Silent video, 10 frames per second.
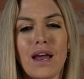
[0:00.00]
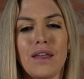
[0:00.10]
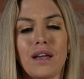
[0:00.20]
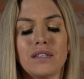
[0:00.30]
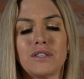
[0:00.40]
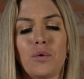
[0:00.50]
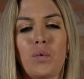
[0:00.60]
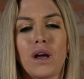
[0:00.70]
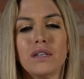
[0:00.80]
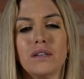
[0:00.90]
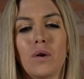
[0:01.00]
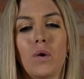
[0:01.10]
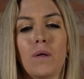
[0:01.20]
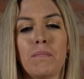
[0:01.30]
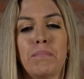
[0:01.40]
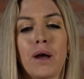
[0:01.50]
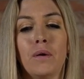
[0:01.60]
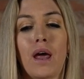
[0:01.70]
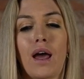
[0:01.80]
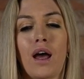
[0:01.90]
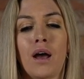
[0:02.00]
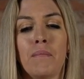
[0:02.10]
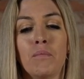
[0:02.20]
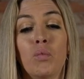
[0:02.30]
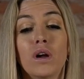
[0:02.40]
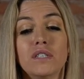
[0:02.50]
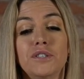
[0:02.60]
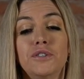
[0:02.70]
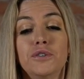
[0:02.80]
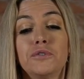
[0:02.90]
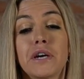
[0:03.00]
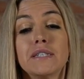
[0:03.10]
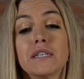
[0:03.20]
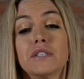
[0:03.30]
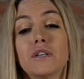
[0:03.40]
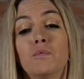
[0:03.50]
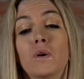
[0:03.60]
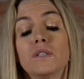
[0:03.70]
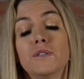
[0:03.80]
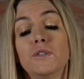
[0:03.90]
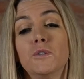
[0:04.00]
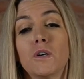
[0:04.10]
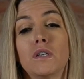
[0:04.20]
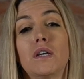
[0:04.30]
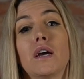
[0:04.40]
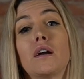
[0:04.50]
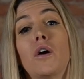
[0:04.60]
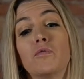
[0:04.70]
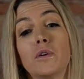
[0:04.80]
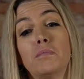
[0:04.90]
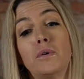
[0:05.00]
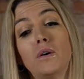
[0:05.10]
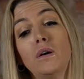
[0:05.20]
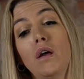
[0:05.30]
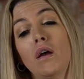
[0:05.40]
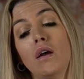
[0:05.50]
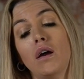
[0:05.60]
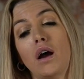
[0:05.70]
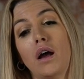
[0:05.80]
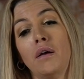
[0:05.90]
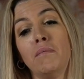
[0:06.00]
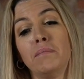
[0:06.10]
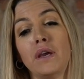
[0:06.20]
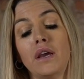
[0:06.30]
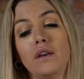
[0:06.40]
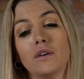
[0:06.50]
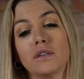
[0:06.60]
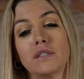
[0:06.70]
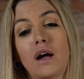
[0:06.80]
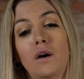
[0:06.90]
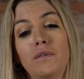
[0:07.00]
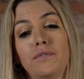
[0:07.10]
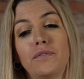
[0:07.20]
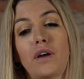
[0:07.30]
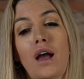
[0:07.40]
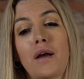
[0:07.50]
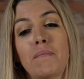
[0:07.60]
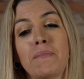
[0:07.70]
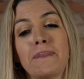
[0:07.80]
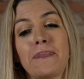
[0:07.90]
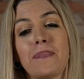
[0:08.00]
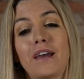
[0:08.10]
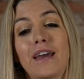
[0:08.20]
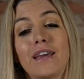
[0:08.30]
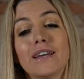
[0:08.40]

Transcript: and then so once, but um, once you do transition, once you do start to get comfortable um, being yourself, um, it